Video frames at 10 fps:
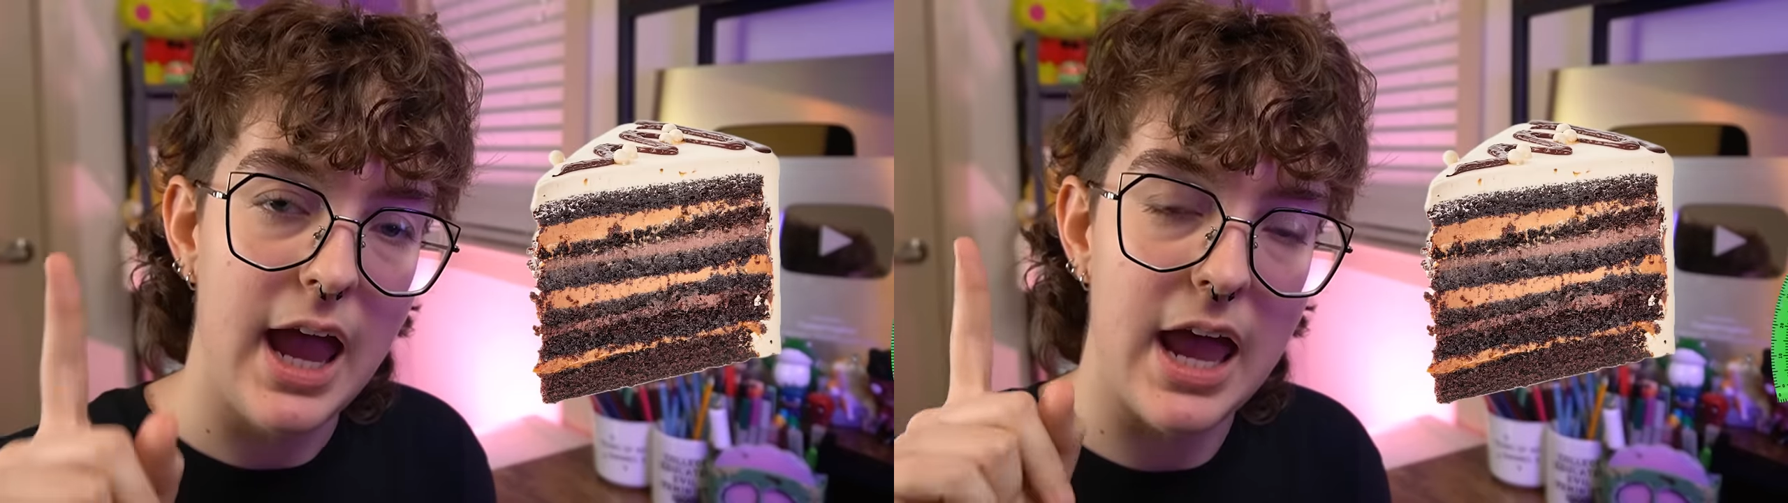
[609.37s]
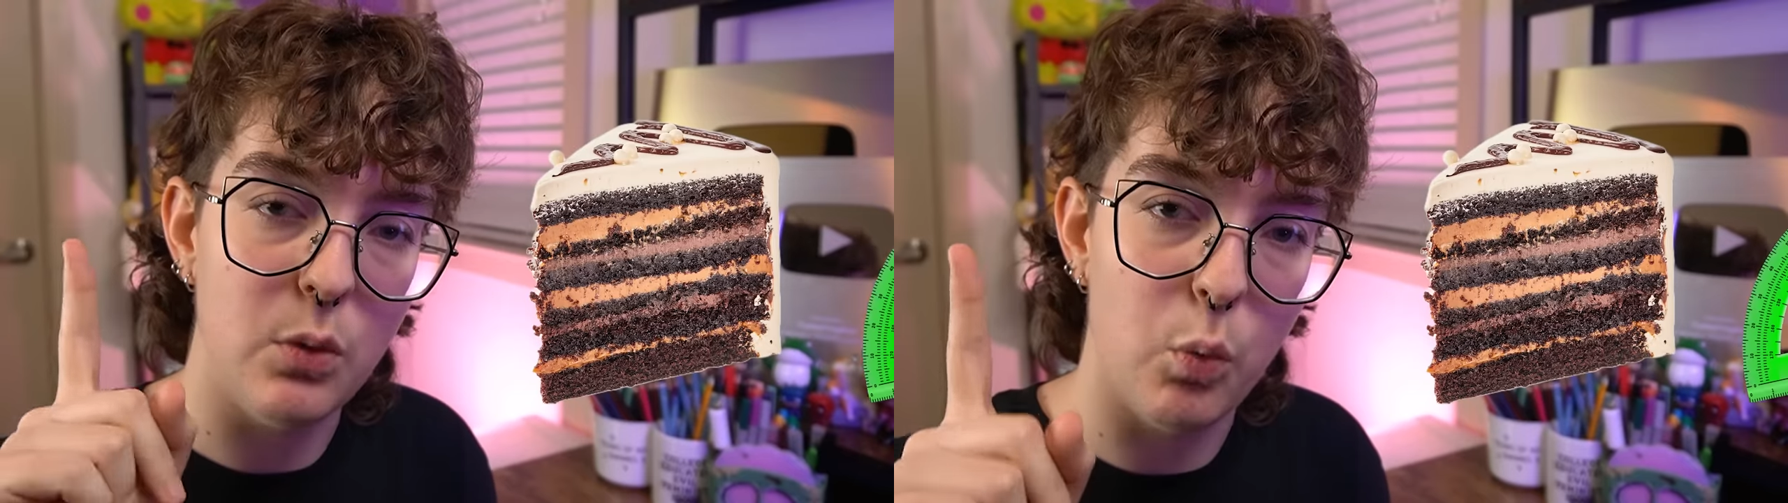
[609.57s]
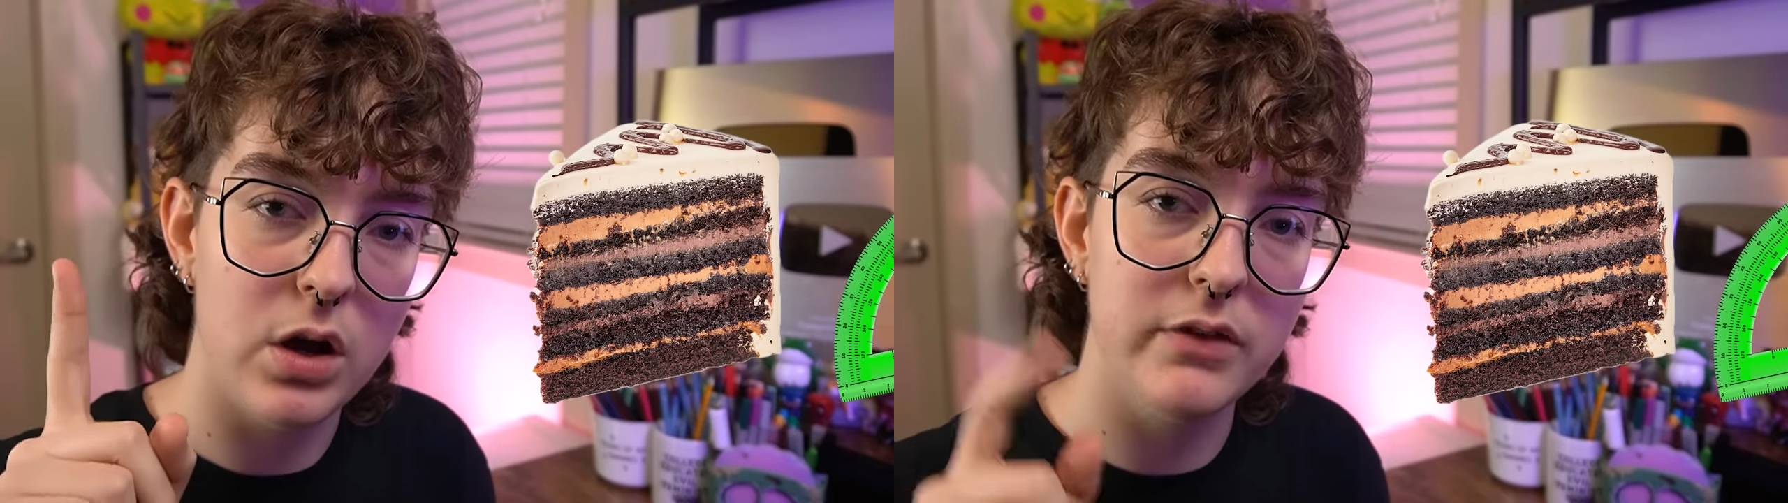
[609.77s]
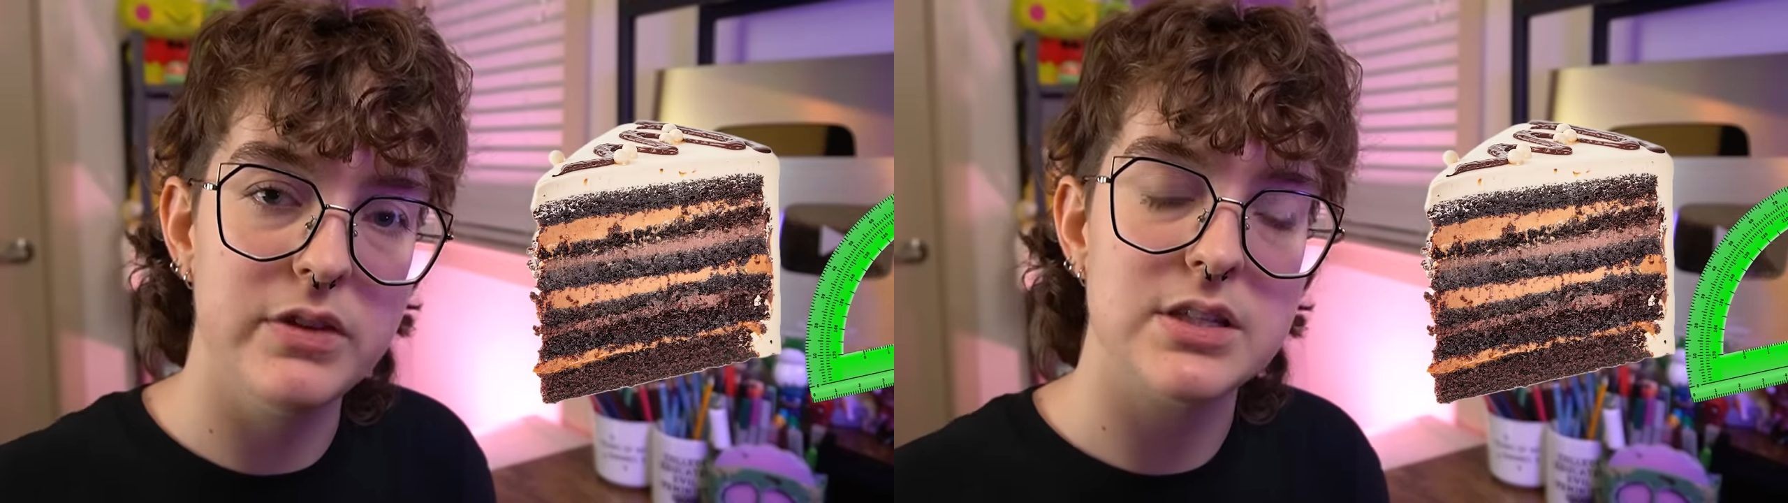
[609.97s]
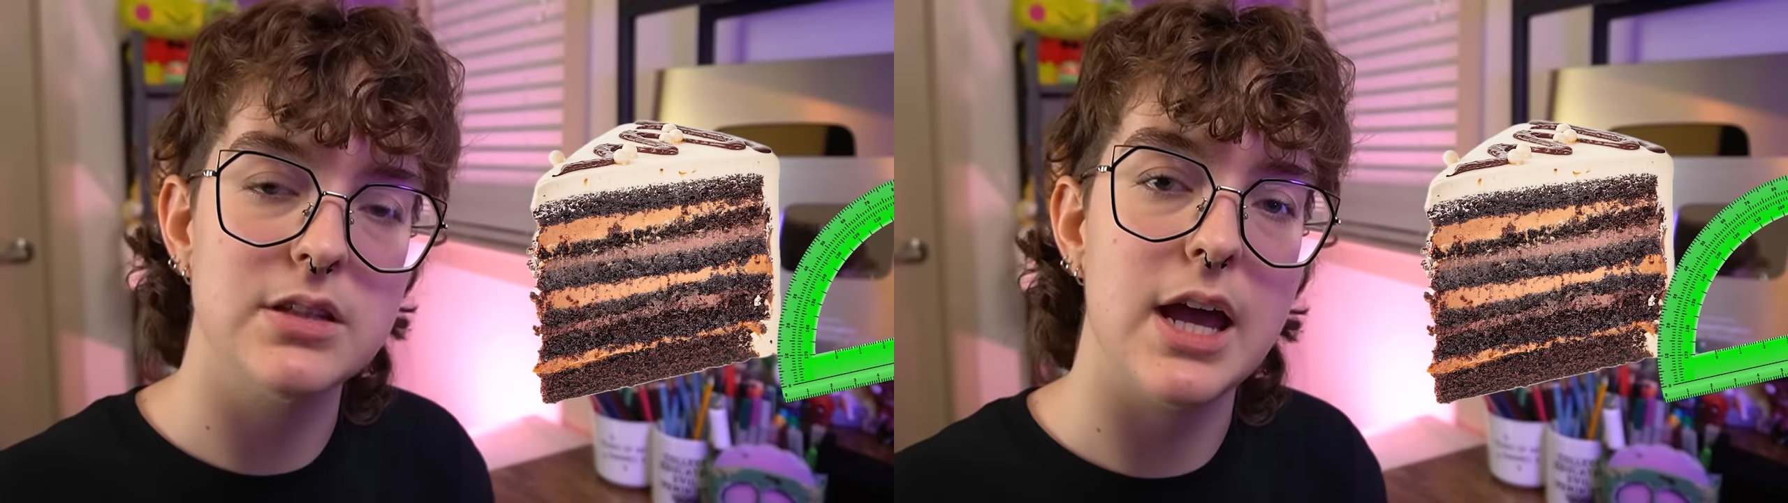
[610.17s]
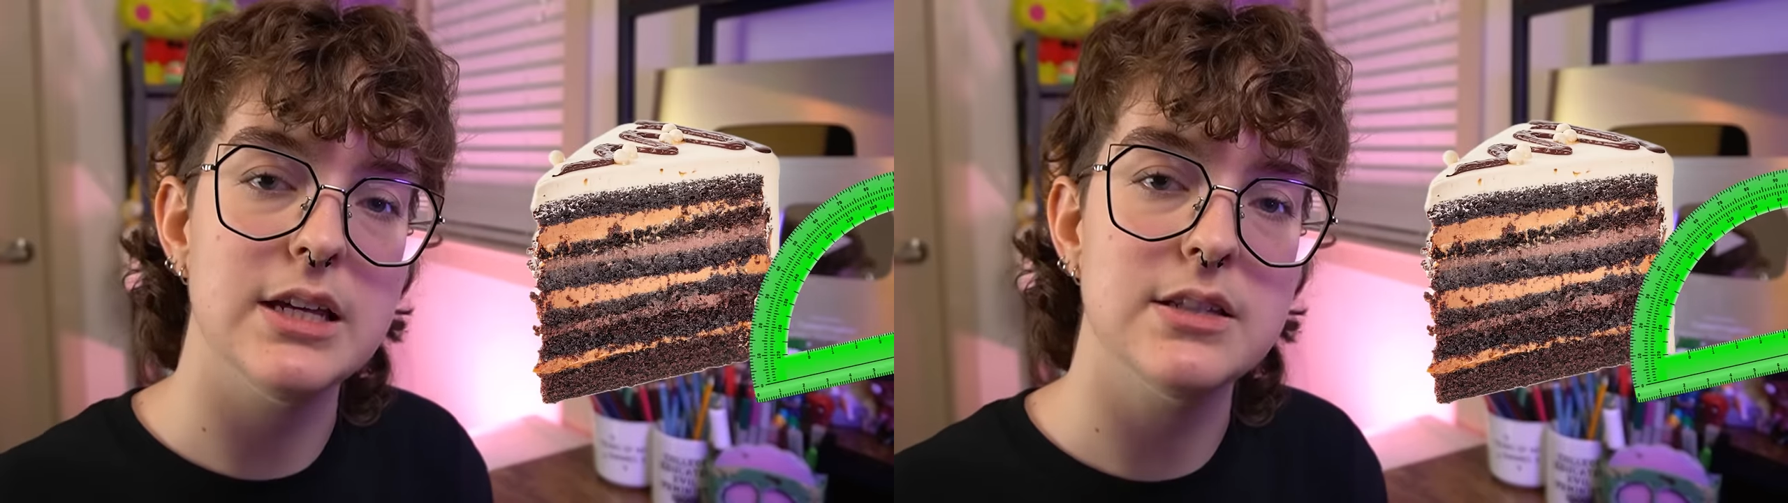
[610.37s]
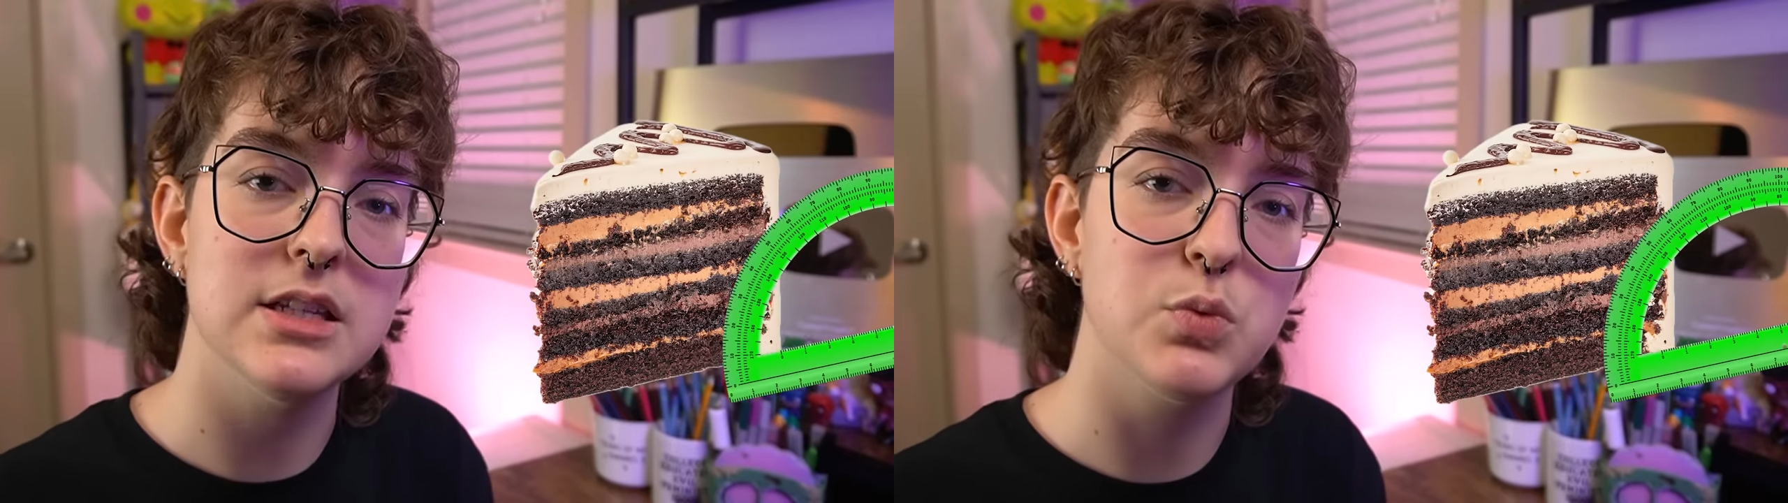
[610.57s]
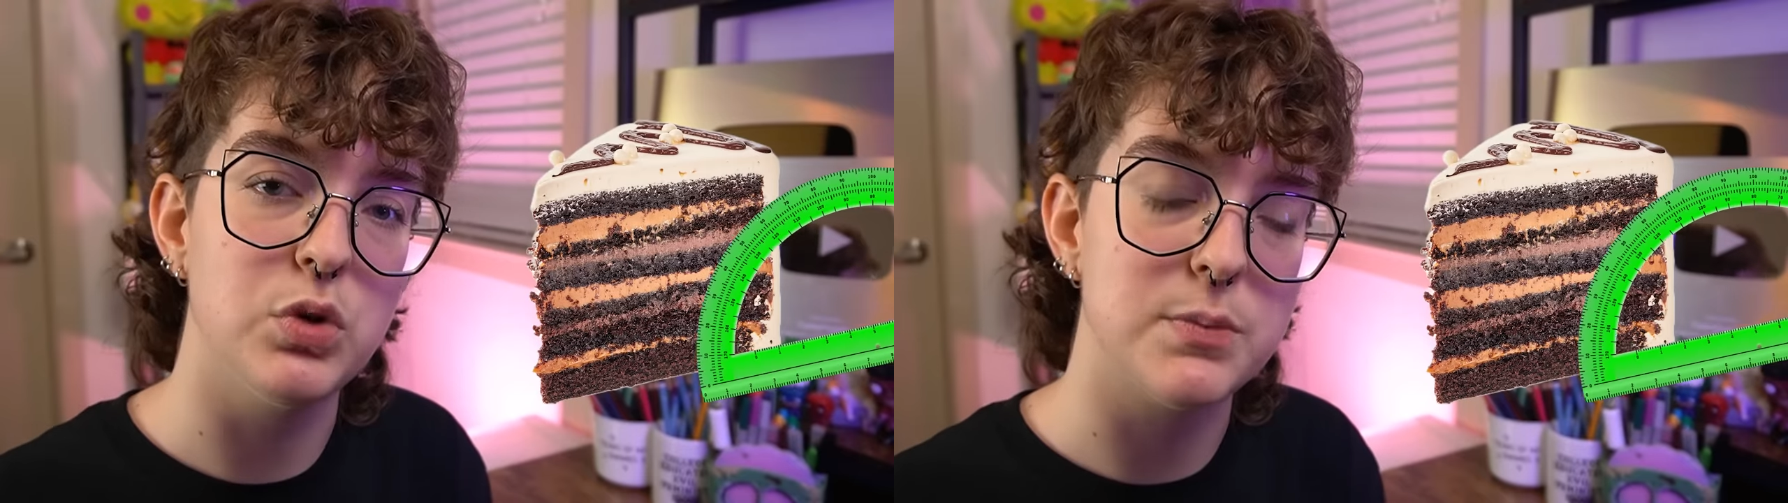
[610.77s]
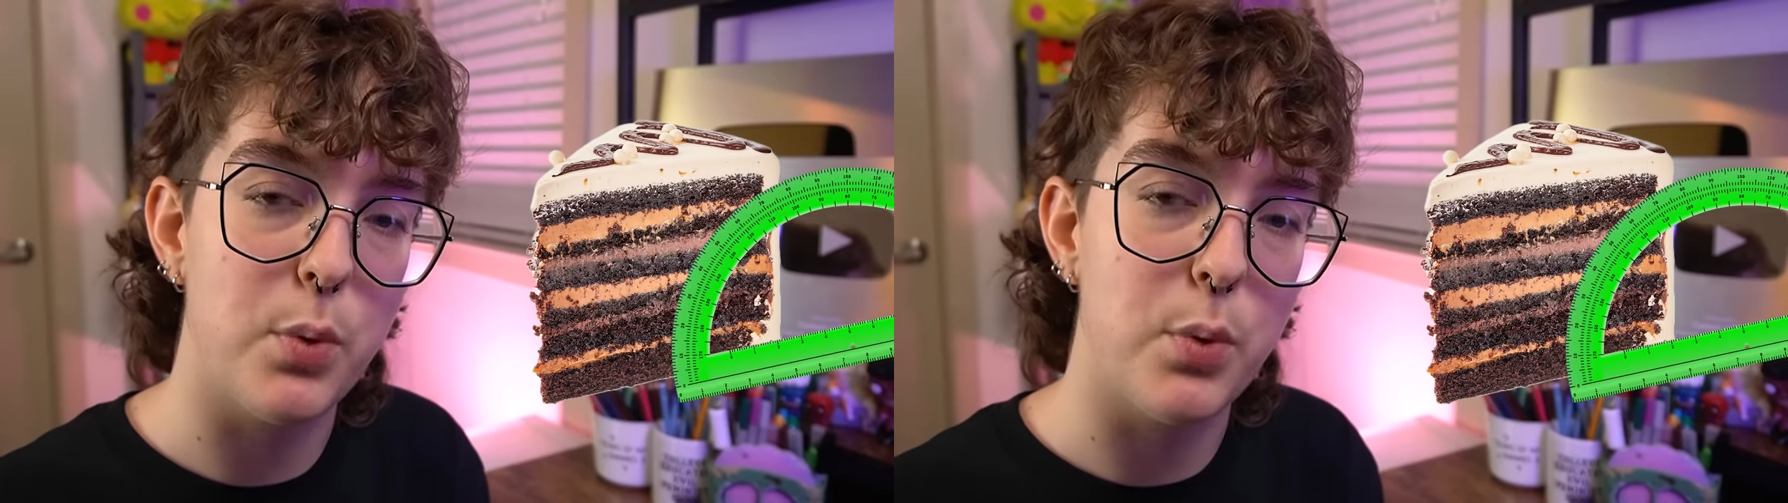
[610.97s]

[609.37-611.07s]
and one of the slices was